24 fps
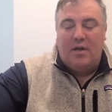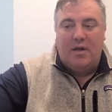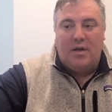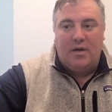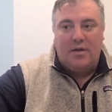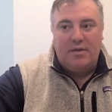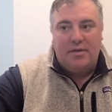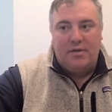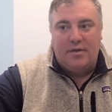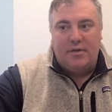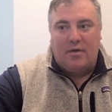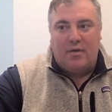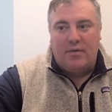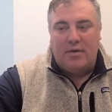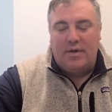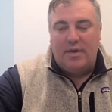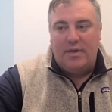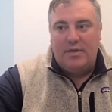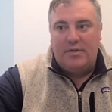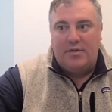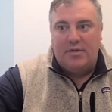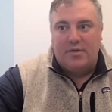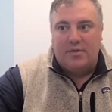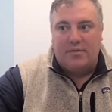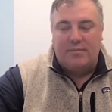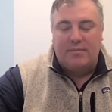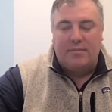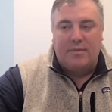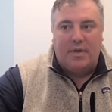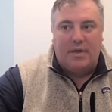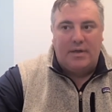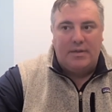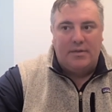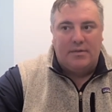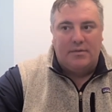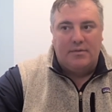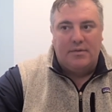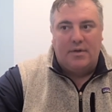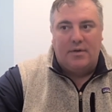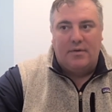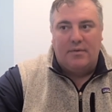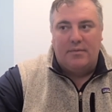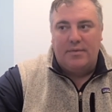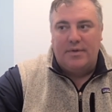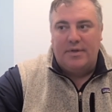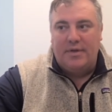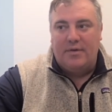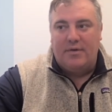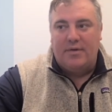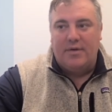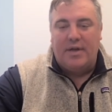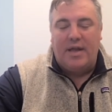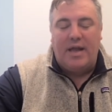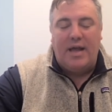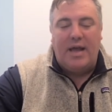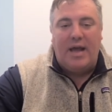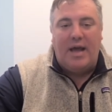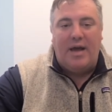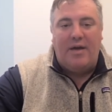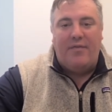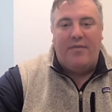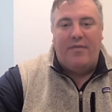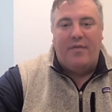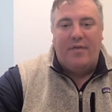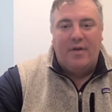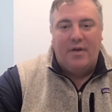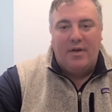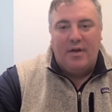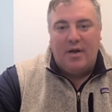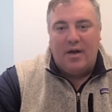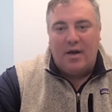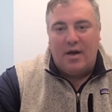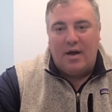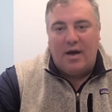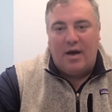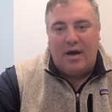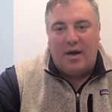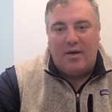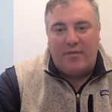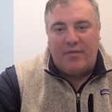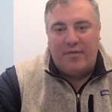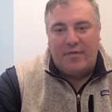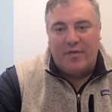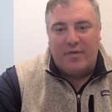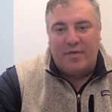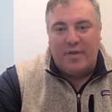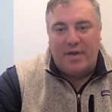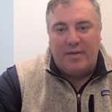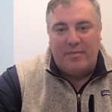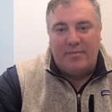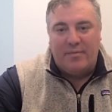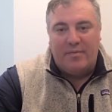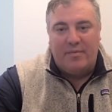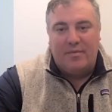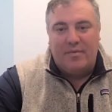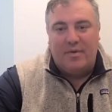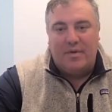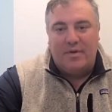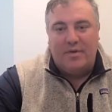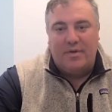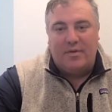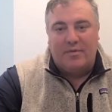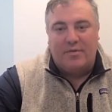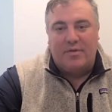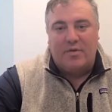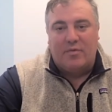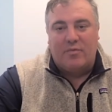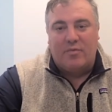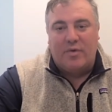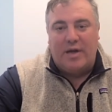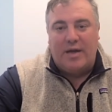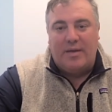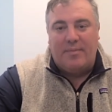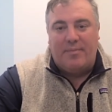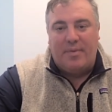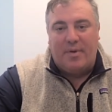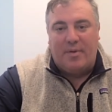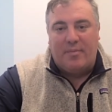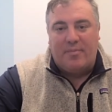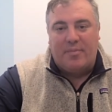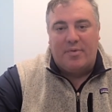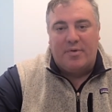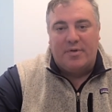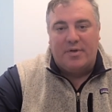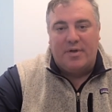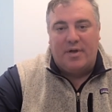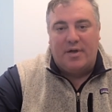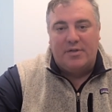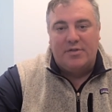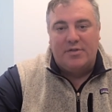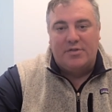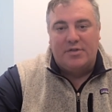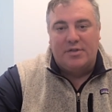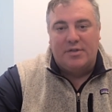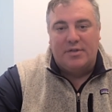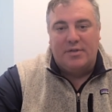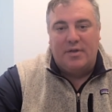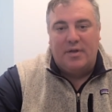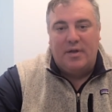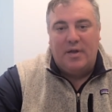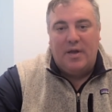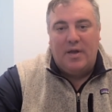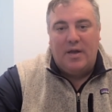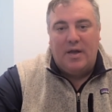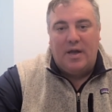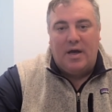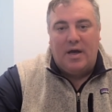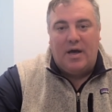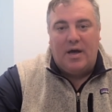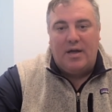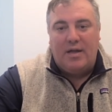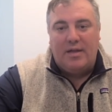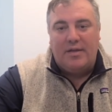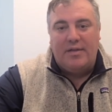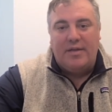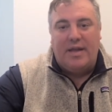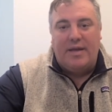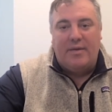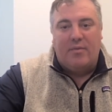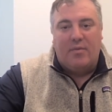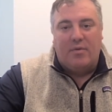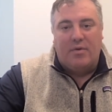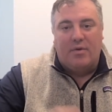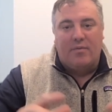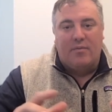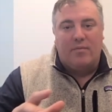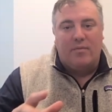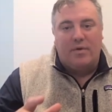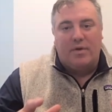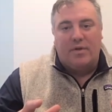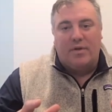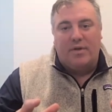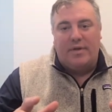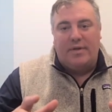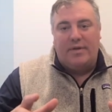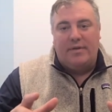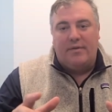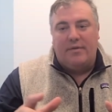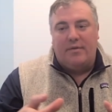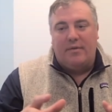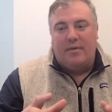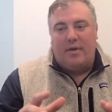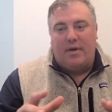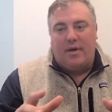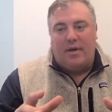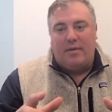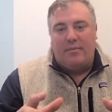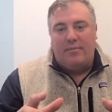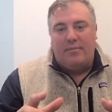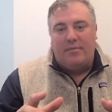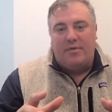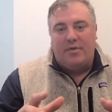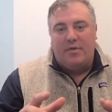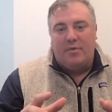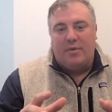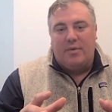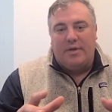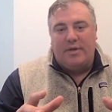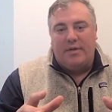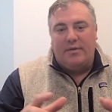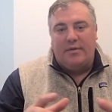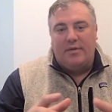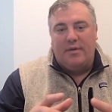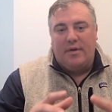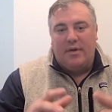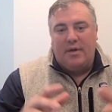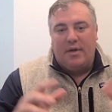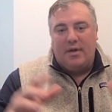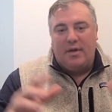I don't know, a year and a half for them, to ramp up production. and they weren't really doing